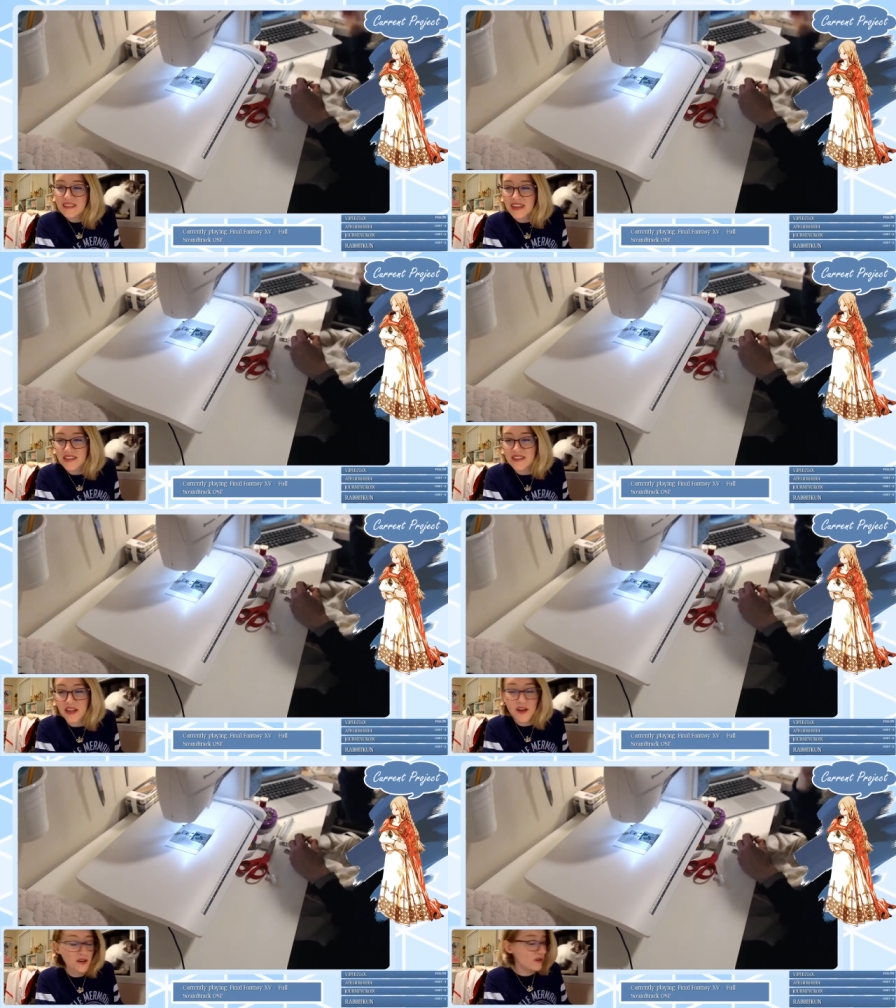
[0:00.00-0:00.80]
Yes,
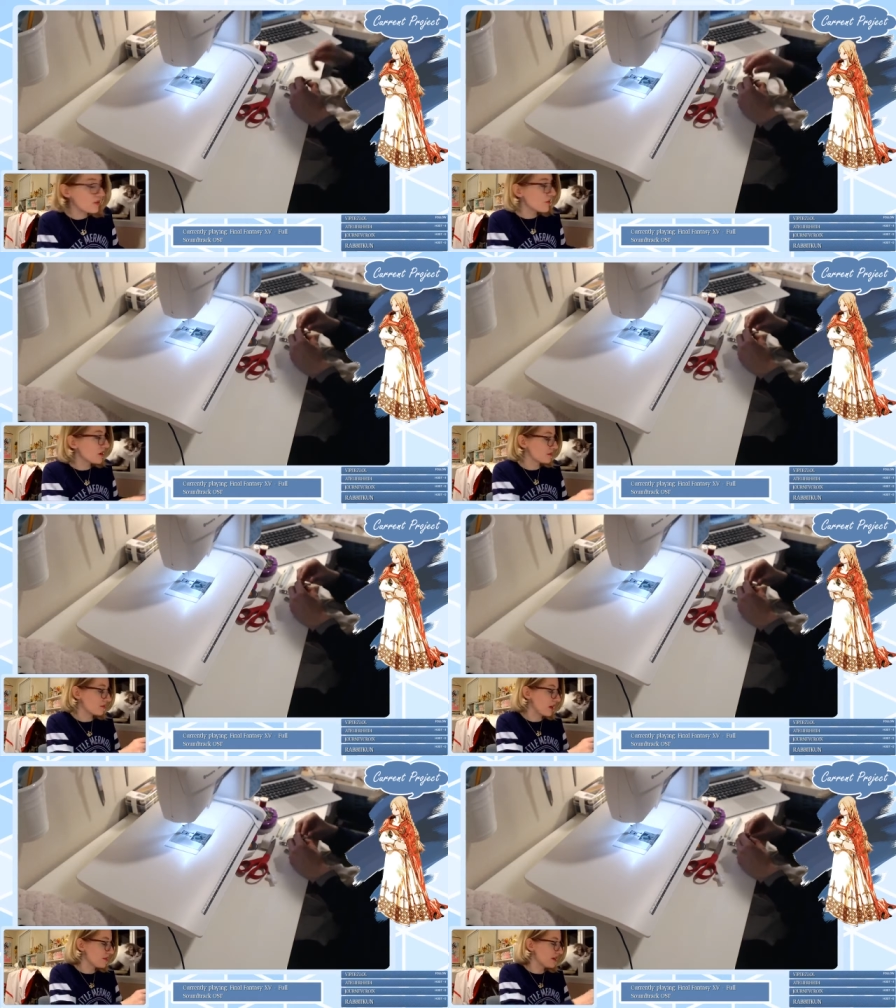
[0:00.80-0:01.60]
and no
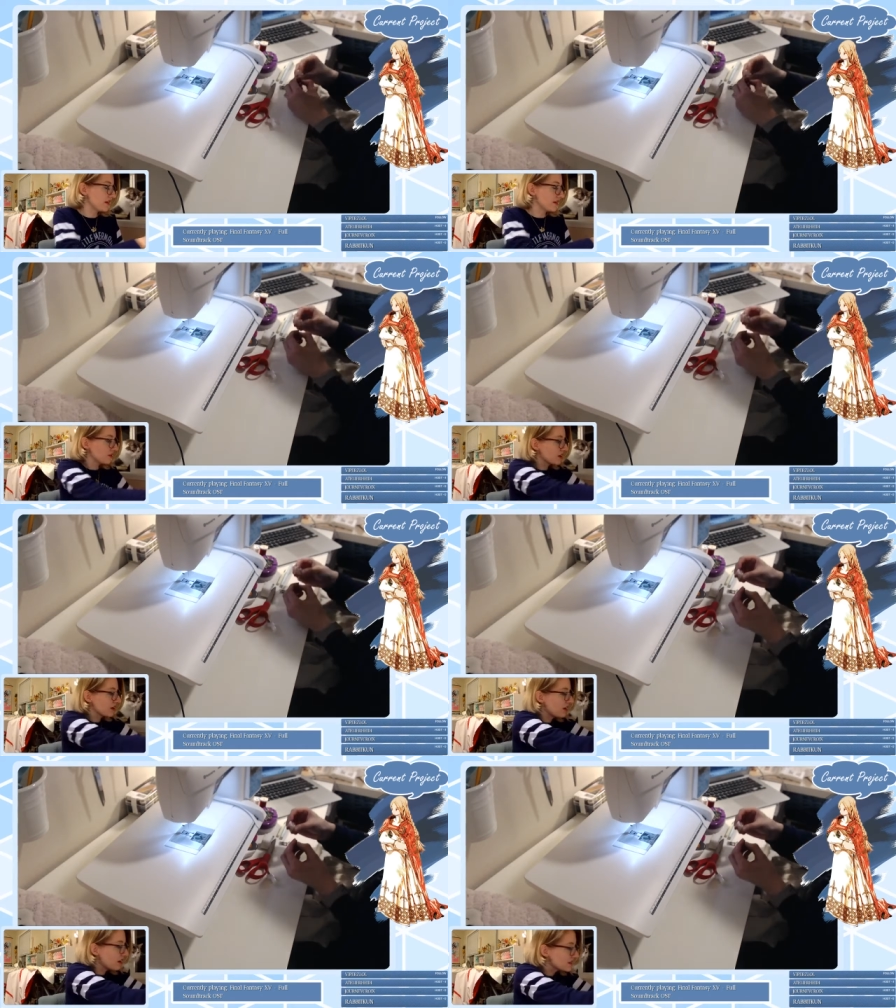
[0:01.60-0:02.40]
problem, Rabbit. You
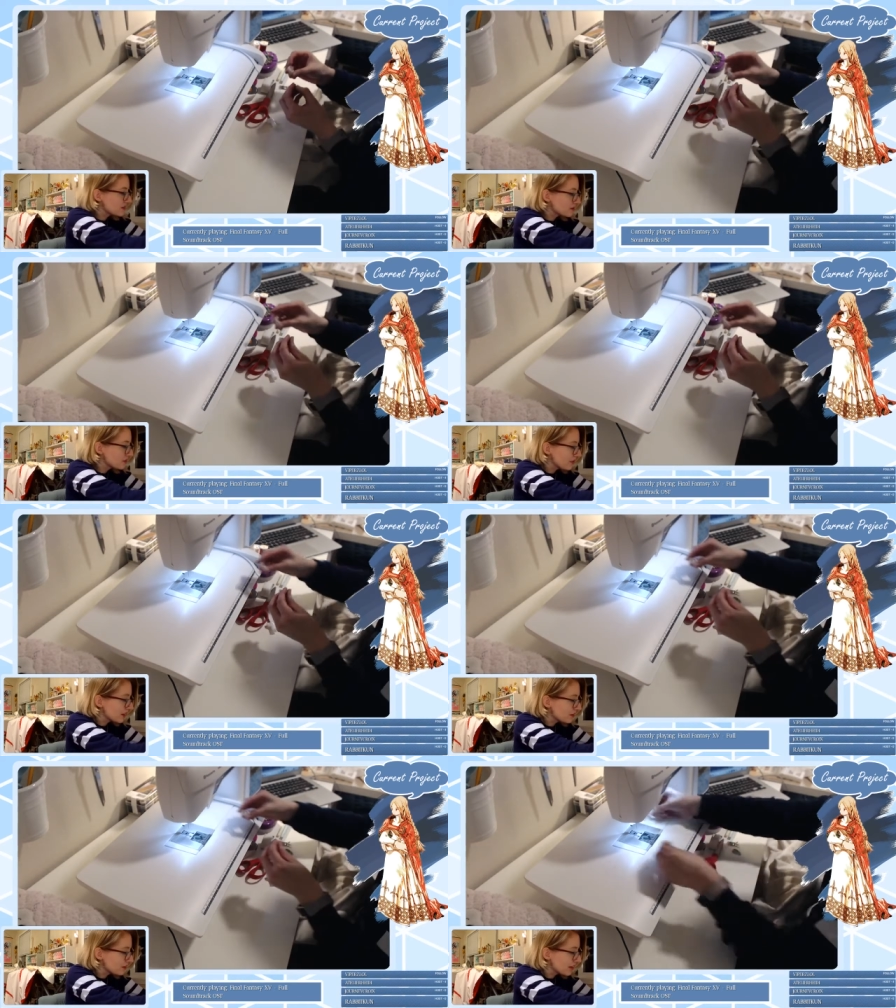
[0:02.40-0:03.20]
are awesome. I
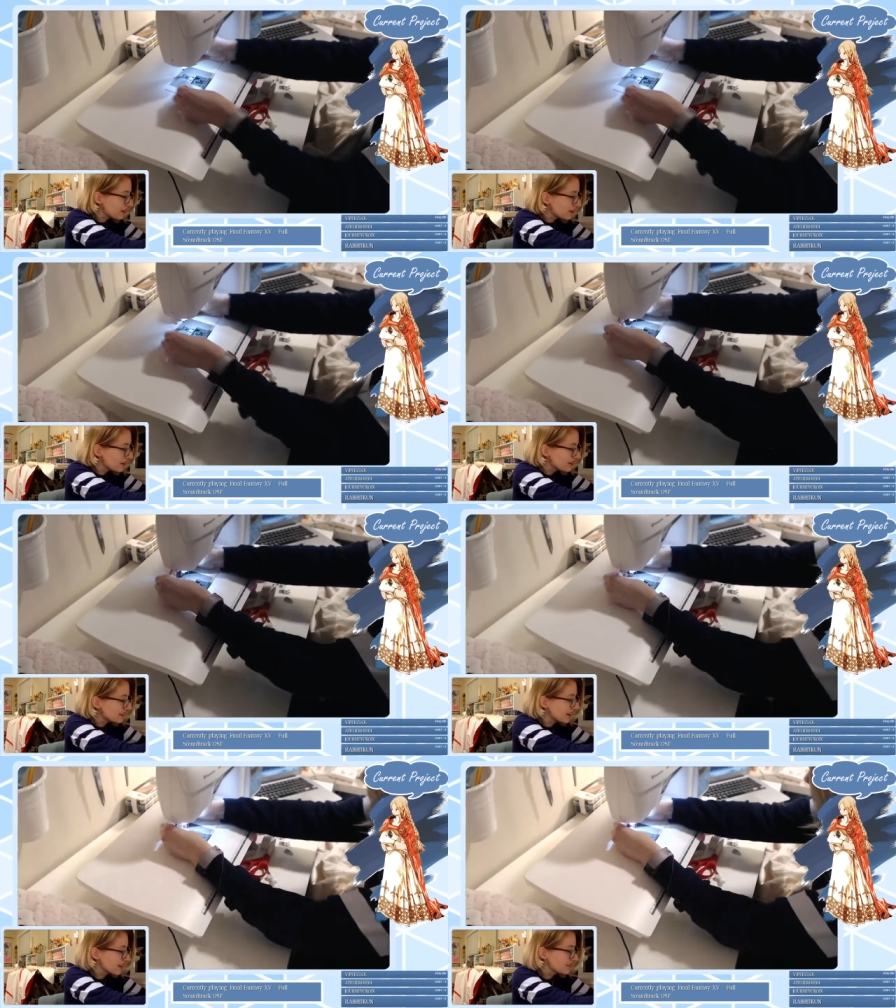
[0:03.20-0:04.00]
love, I love.
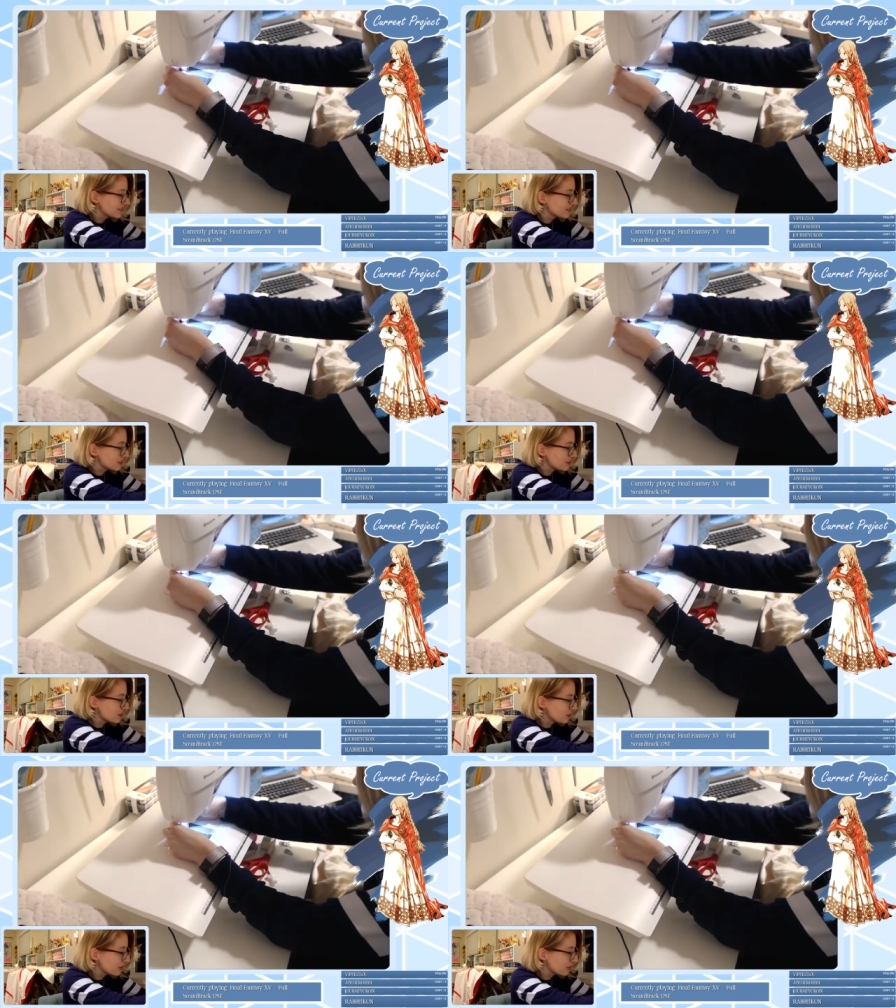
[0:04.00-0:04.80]
Yeah, you're
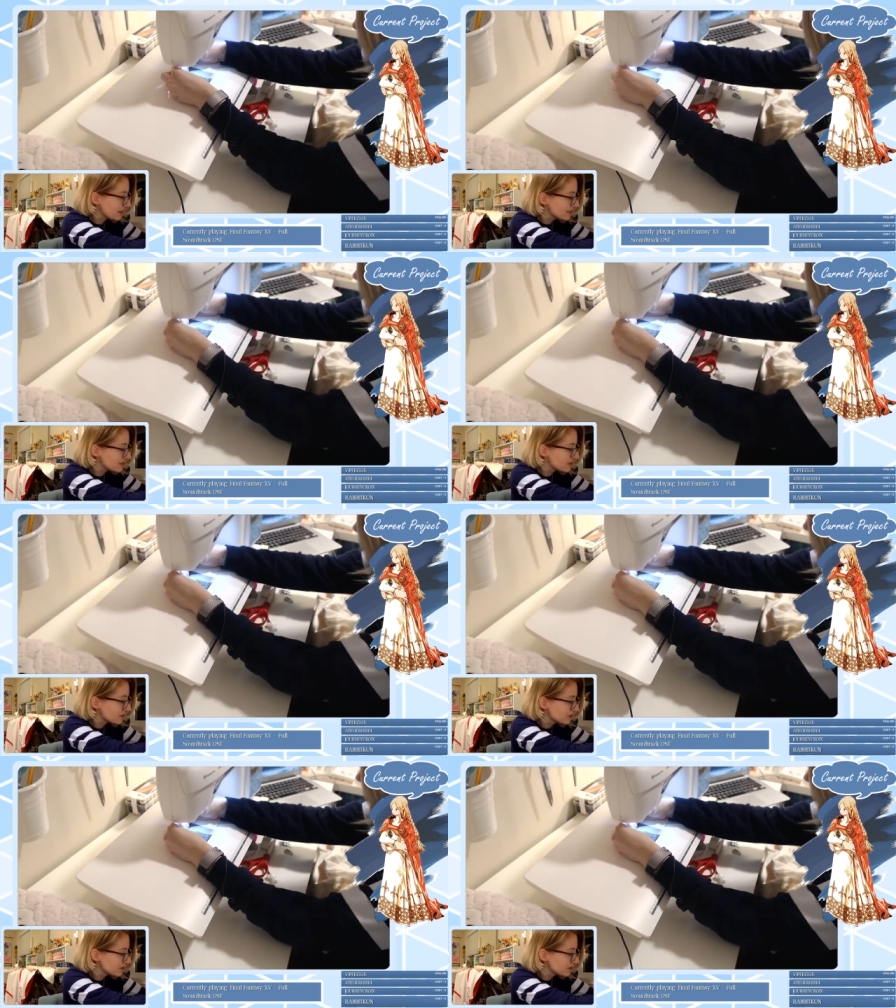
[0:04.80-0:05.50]
you're great. So,